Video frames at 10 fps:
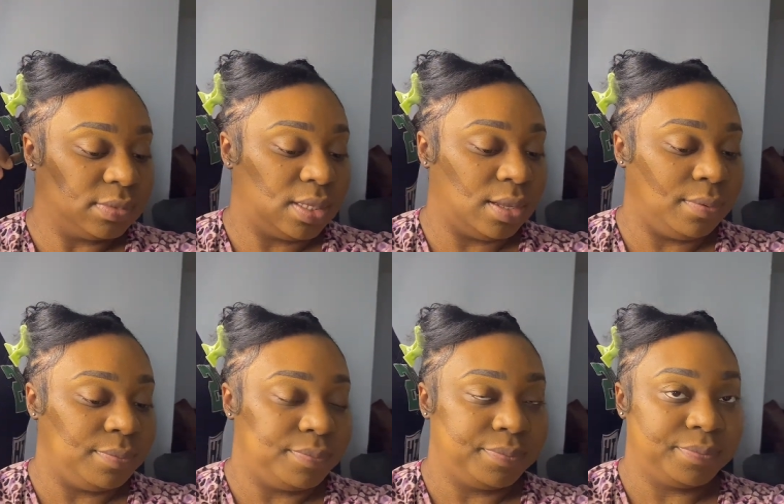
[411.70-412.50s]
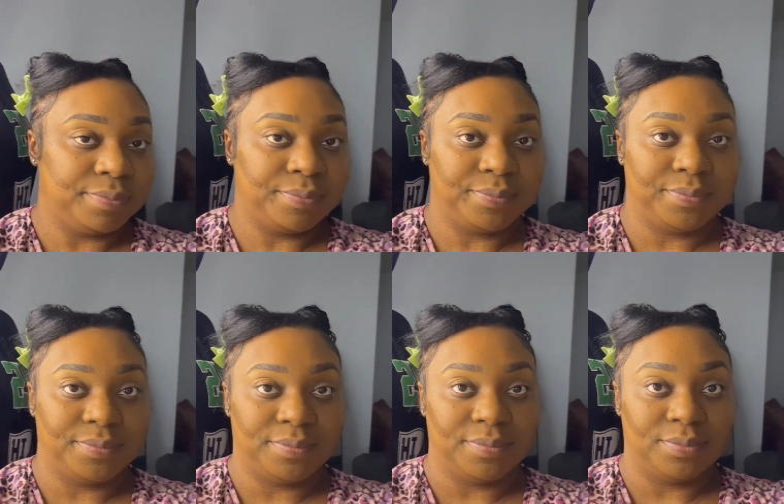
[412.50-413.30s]
Okay.
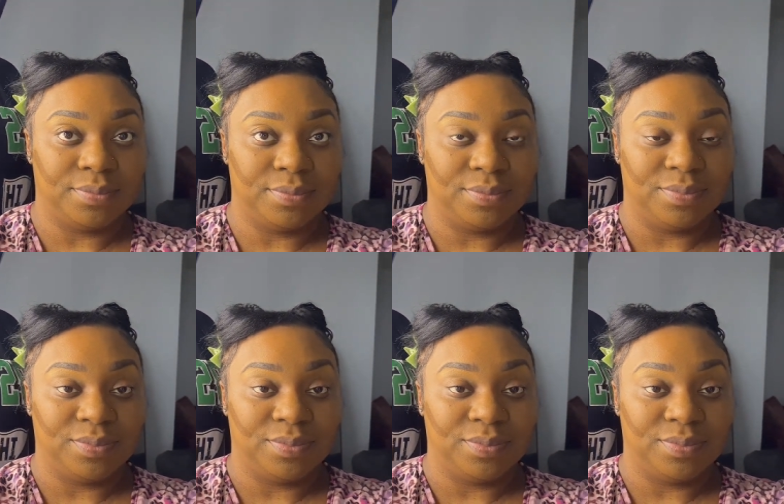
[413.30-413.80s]
Where else?